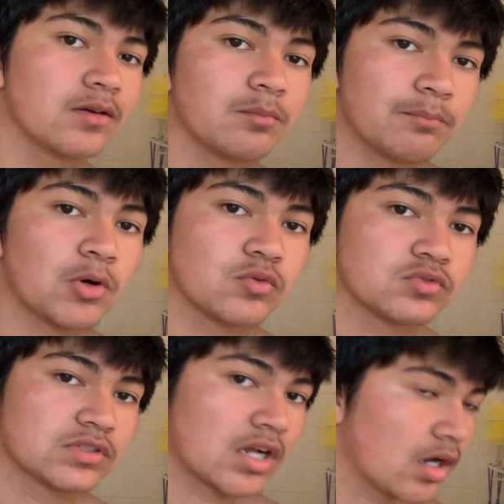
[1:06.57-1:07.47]
Bro,
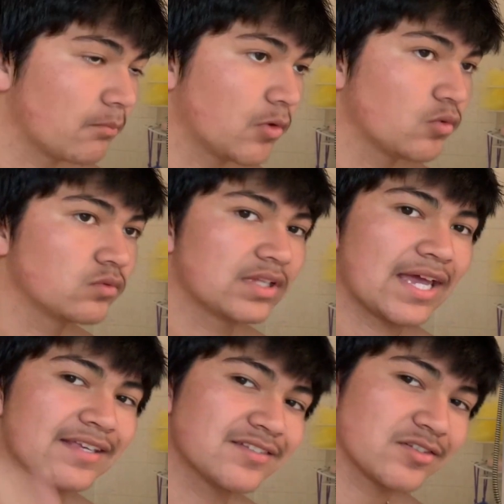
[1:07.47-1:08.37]
stop, bro. That
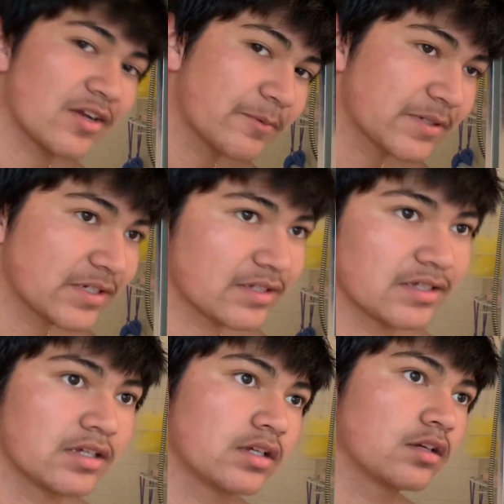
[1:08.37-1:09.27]
Instagram shit,
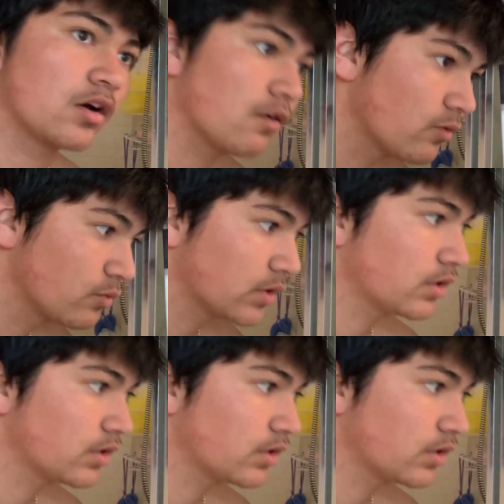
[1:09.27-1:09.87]
over with.